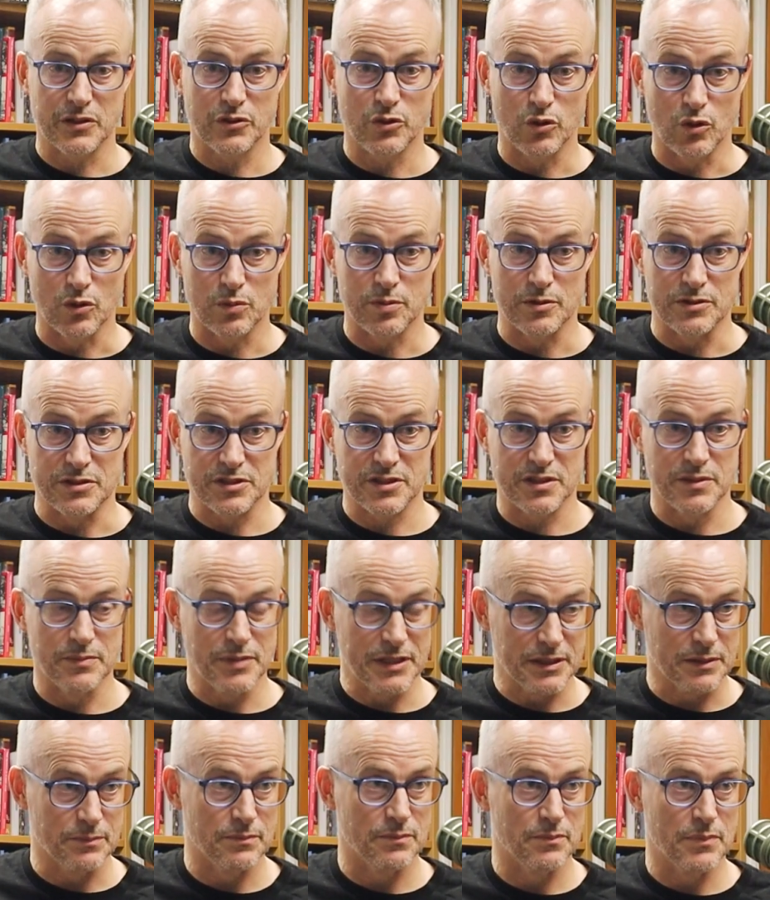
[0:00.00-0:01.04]
corporates,
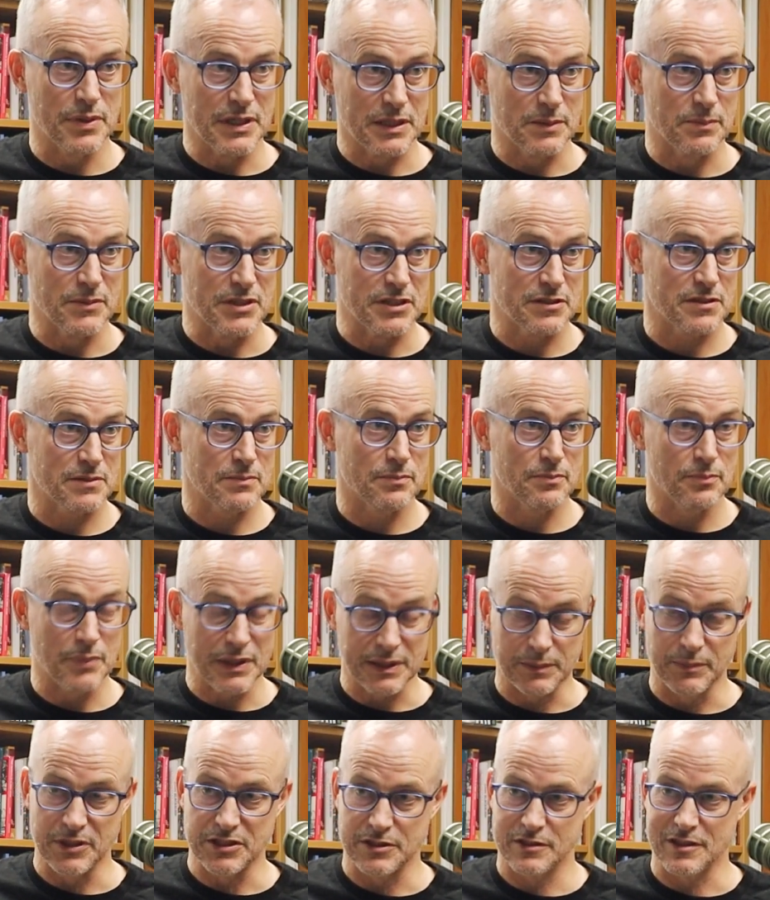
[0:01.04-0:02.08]
the
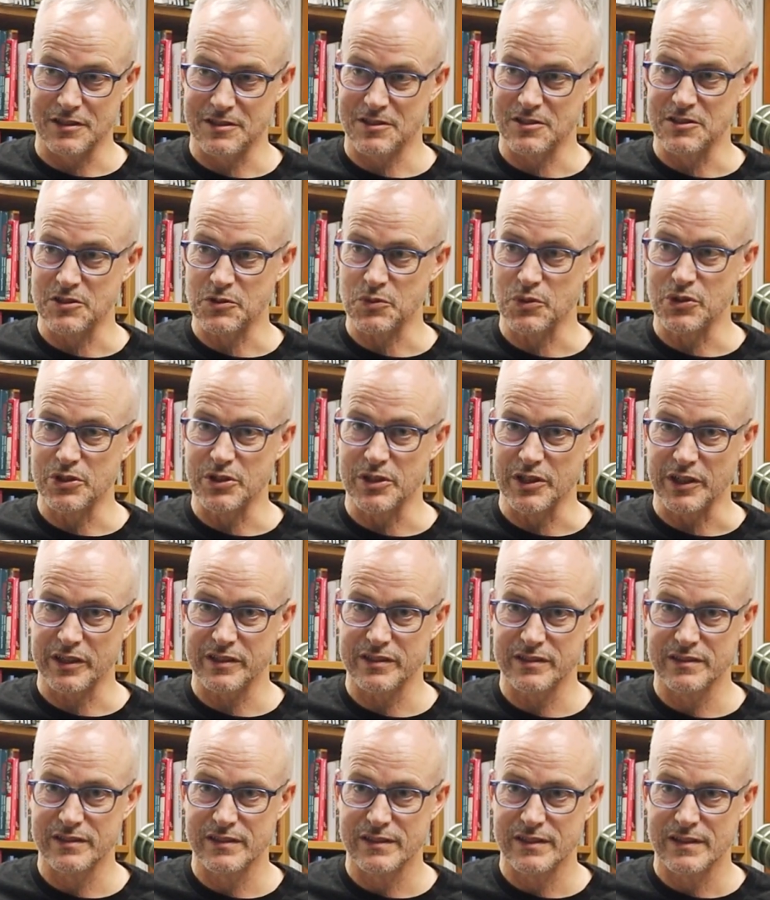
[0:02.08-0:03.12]
big businesses
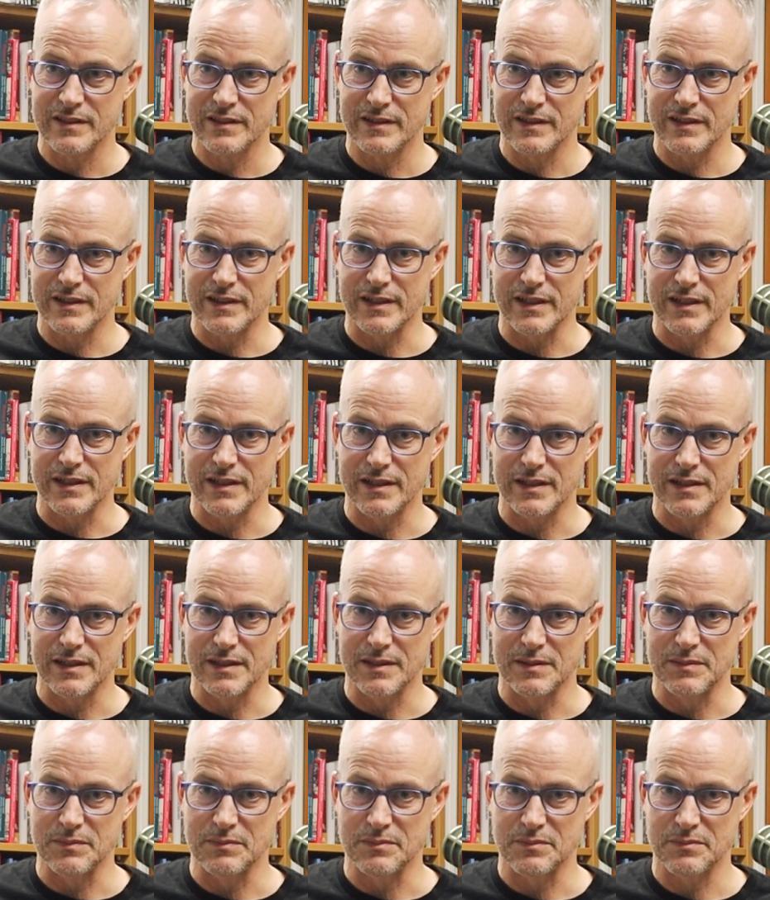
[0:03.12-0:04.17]
work,
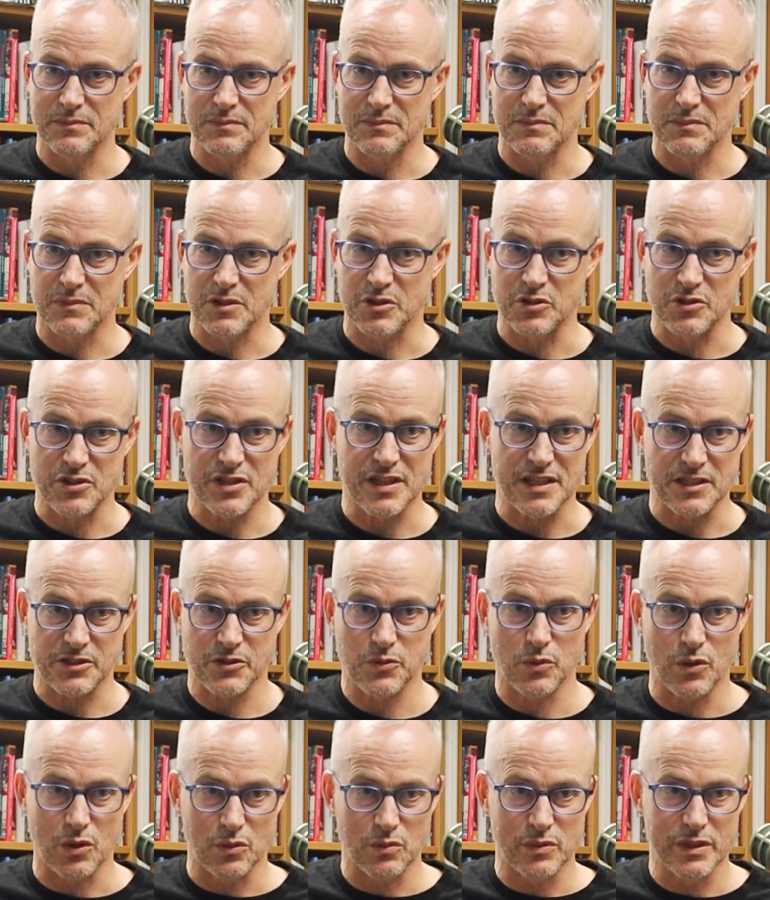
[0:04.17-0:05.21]
because
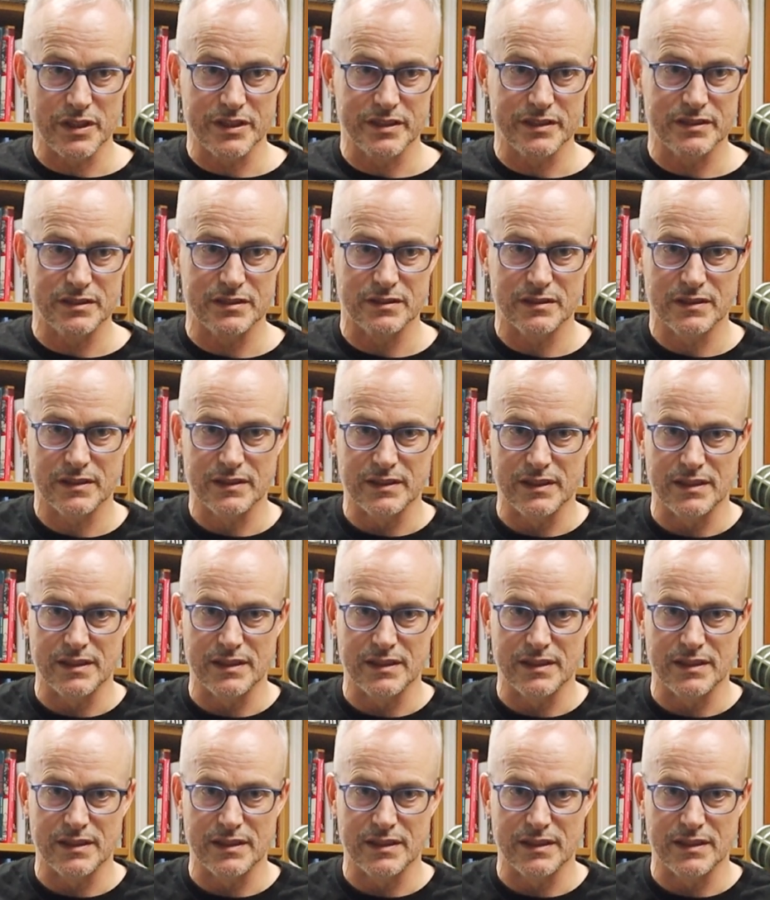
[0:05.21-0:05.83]
that's what we